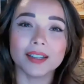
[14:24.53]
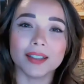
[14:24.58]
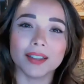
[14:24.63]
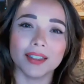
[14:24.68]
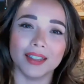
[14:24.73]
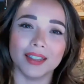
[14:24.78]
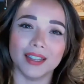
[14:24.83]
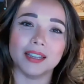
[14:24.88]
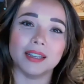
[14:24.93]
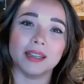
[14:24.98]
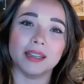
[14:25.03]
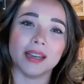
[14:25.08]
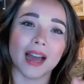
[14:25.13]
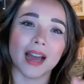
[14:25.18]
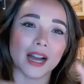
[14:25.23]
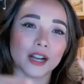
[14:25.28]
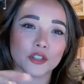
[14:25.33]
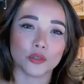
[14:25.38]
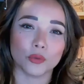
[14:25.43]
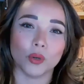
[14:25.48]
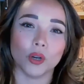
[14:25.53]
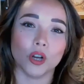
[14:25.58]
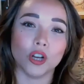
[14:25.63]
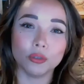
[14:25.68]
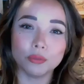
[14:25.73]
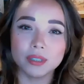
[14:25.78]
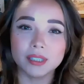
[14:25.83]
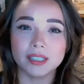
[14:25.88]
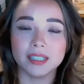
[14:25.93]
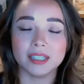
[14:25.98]
the actual
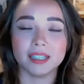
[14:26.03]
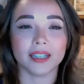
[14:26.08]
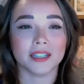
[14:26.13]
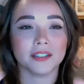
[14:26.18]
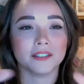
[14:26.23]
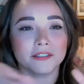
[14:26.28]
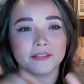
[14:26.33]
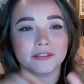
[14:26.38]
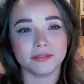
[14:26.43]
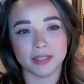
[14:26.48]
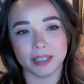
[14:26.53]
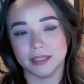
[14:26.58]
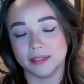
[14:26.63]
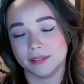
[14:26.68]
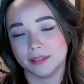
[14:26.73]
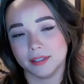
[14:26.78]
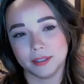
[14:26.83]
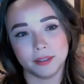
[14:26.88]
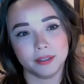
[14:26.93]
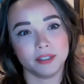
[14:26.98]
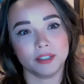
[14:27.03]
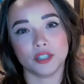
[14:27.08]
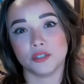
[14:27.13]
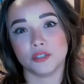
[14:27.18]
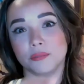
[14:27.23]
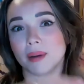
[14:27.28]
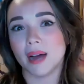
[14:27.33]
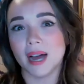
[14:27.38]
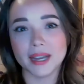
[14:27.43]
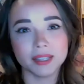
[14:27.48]
hosting, it
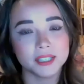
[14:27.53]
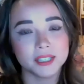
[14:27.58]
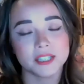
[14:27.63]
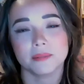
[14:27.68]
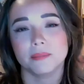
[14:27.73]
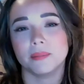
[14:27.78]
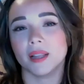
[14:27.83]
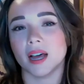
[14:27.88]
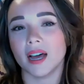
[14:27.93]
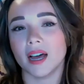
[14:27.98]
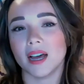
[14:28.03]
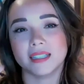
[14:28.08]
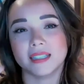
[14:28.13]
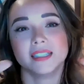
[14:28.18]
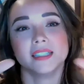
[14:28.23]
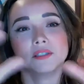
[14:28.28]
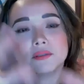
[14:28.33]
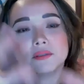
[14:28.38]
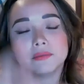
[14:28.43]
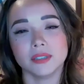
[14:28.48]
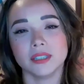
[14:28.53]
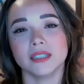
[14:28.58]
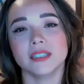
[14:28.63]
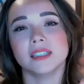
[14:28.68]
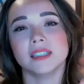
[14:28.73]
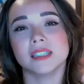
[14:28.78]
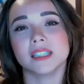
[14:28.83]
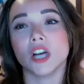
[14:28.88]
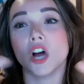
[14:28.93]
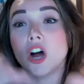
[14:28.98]
to buy the supplies. It's
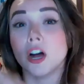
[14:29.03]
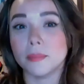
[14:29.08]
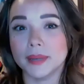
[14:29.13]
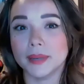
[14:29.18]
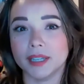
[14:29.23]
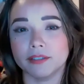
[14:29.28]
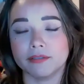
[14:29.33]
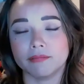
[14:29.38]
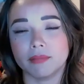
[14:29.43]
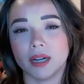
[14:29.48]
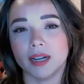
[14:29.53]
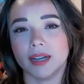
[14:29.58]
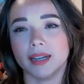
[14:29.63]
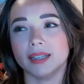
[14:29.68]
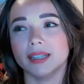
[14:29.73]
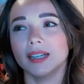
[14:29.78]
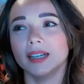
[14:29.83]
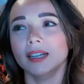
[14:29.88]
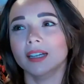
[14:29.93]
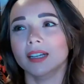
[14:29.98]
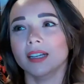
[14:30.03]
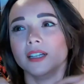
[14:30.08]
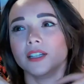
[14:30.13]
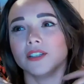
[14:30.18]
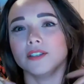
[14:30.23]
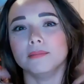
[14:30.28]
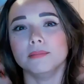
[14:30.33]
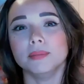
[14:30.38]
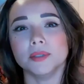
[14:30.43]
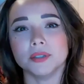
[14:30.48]
really this hobby of mine
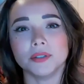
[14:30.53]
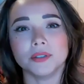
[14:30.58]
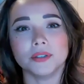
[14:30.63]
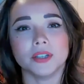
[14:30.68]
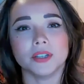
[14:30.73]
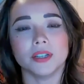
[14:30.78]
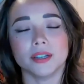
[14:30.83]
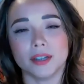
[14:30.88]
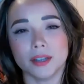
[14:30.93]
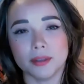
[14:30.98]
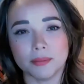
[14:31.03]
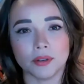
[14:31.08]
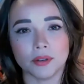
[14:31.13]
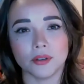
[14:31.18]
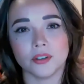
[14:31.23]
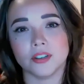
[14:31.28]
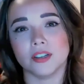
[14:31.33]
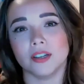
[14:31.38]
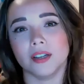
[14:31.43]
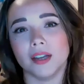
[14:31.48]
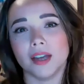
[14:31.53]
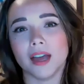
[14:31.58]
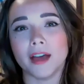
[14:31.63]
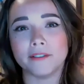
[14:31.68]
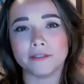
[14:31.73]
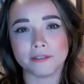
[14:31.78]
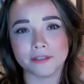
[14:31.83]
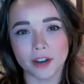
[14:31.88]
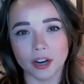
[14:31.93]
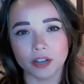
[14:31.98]
to build a community
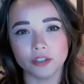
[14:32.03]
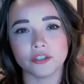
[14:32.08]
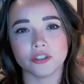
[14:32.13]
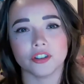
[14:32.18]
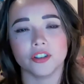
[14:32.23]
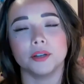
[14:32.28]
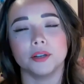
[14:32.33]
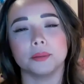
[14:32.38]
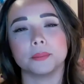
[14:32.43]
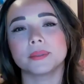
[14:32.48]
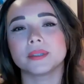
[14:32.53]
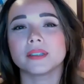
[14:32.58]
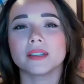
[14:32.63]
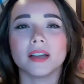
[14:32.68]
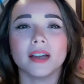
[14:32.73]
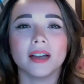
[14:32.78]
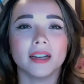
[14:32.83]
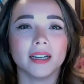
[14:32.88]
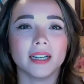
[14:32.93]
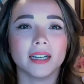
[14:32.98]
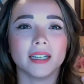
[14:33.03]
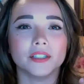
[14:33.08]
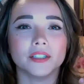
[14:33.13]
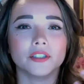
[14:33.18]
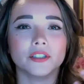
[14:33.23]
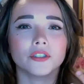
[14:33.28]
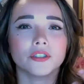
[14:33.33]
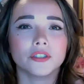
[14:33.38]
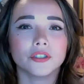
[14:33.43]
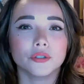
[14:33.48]
and friendships
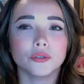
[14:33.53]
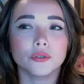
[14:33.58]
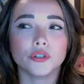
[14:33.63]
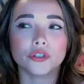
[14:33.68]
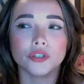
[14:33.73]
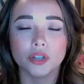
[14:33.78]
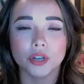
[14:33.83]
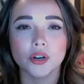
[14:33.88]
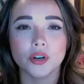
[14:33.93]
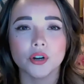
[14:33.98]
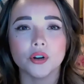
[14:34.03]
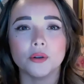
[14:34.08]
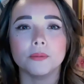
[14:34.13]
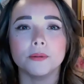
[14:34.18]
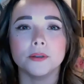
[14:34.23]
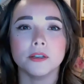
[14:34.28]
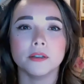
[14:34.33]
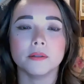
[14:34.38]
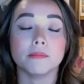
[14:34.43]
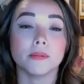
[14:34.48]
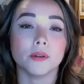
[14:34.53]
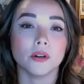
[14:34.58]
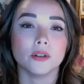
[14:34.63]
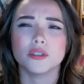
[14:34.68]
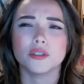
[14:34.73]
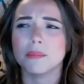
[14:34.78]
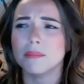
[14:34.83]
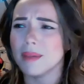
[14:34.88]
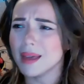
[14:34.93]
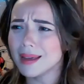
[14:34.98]
and to show
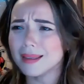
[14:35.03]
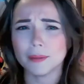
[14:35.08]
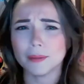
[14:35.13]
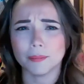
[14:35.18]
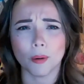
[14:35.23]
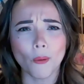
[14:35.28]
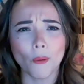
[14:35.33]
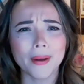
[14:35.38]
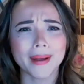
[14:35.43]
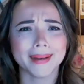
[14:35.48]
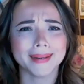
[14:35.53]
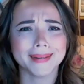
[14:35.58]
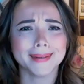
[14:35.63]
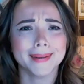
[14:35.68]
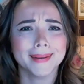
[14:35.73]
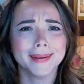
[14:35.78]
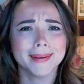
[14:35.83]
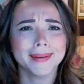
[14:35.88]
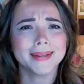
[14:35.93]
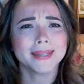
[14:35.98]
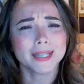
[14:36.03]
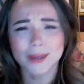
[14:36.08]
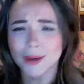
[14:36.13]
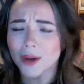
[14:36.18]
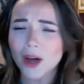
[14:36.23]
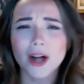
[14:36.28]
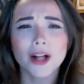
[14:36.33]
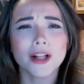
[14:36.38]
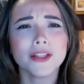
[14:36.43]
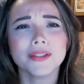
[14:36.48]
people, to make the point to
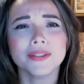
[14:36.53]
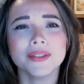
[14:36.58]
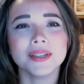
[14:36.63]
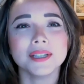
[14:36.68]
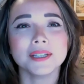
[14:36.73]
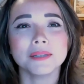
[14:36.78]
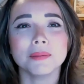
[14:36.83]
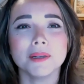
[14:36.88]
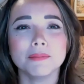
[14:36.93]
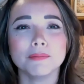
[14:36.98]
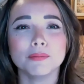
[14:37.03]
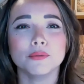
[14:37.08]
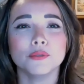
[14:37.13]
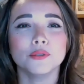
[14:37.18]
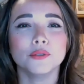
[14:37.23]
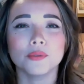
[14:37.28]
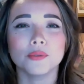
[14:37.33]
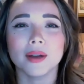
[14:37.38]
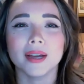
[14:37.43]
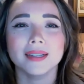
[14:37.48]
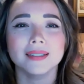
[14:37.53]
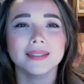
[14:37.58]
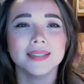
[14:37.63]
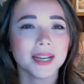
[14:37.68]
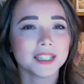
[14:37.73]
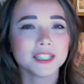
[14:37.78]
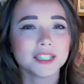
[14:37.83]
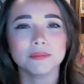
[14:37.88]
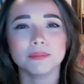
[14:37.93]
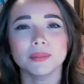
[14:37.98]
all these people who write
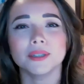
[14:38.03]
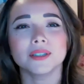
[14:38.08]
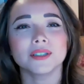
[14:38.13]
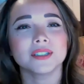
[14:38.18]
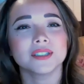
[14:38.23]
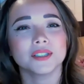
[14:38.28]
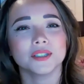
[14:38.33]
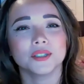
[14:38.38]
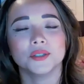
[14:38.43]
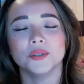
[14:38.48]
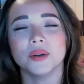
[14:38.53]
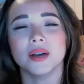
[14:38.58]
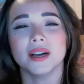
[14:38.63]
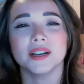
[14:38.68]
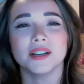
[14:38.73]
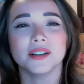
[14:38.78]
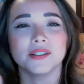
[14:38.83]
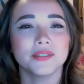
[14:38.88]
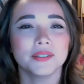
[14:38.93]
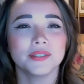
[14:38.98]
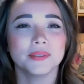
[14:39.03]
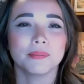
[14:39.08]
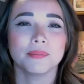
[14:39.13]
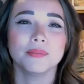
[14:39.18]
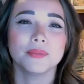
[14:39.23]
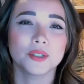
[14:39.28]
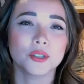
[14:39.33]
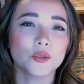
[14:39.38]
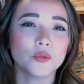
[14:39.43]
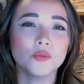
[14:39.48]
textbooks, who have
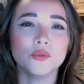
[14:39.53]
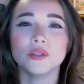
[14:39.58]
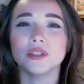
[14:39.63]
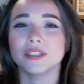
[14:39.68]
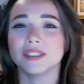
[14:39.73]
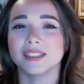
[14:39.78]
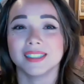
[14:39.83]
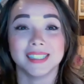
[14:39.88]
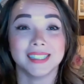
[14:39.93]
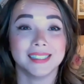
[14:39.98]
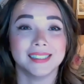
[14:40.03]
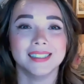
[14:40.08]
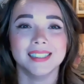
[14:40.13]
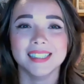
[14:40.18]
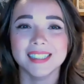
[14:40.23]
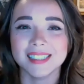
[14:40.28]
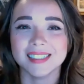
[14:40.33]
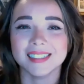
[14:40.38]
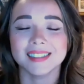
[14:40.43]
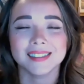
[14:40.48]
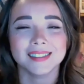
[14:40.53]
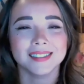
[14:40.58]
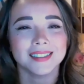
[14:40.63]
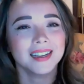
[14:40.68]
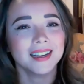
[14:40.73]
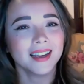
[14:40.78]
schools, these deans.